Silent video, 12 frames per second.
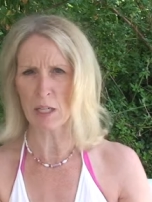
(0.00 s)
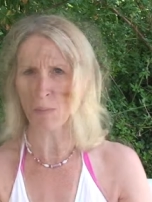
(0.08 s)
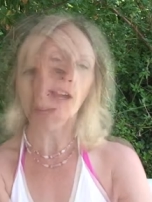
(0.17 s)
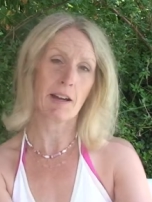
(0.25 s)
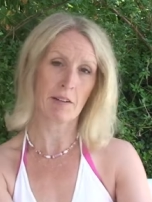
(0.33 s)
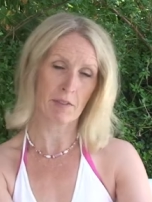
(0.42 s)
I
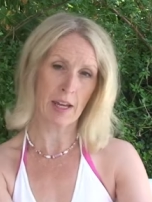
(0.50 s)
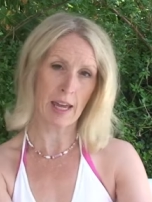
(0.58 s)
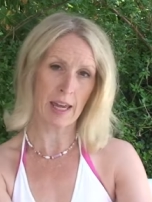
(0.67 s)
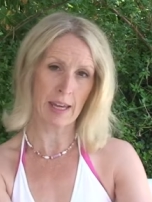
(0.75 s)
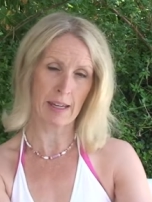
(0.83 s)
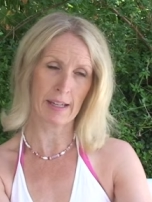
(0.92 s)
have
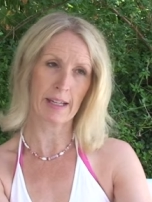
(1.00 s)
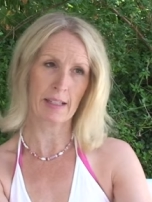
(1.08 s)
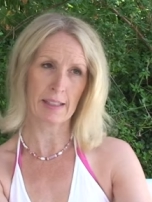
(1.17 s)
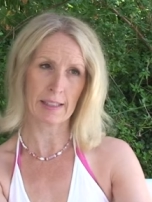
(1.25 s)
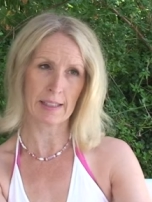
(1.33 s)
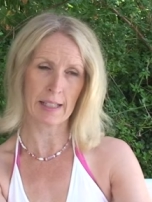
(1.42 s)
an
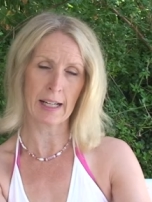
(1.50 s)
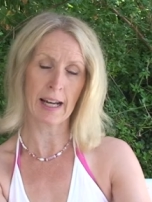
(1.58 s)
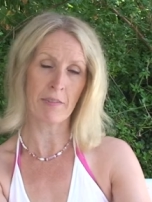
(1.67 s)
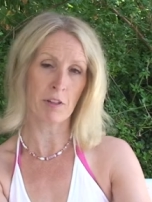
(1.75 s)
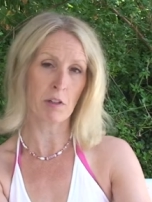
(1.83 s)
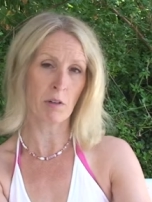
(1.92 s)

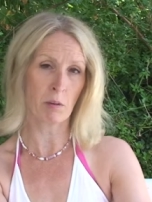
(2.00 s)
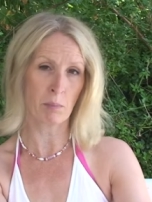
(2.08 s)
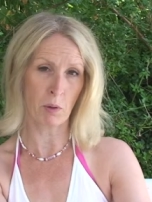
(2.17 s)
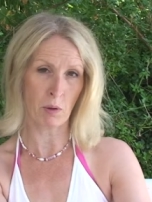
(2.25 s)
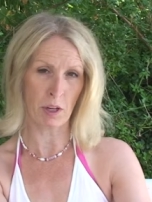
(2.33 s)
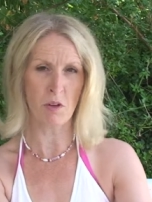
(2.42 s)
11-year-old
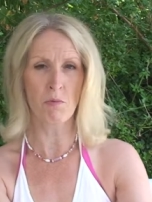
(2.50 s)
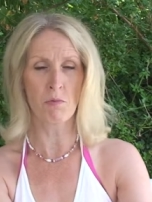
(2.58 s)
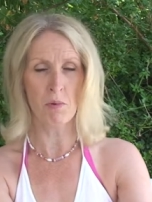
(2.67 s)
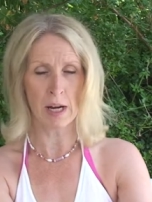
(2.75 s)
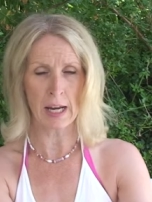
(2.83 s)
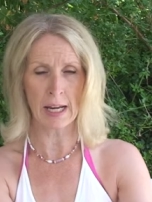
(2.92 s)
boy who
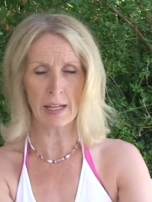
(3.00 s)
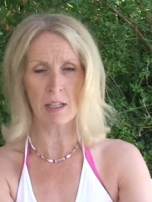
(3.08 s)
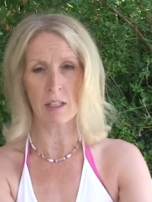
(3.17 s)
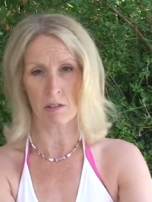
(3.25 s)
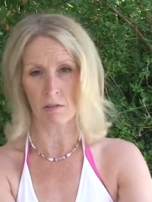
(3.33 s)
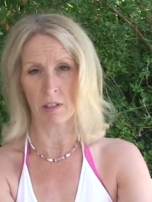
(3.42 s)
really
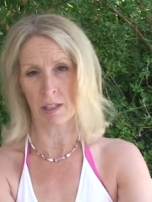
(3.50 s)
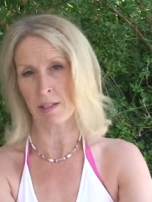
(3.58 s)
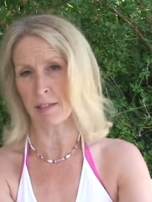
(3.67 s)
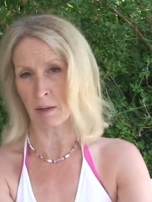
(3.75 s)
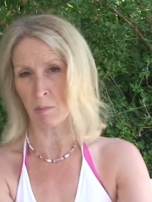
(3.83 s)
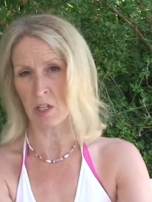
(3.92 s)
doesn't
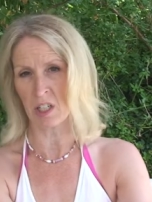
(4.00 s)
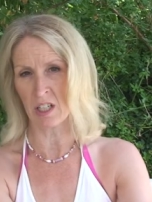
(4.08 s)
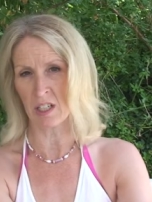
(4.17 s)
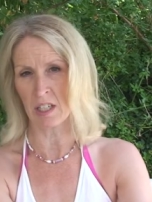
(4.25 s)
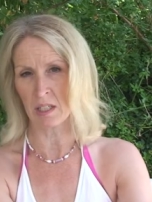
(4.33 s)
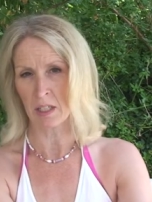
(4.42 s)
like
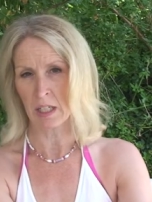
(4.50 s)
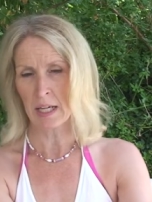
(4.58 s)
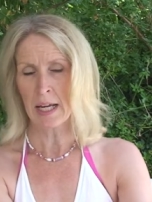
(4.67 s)
sandwiches,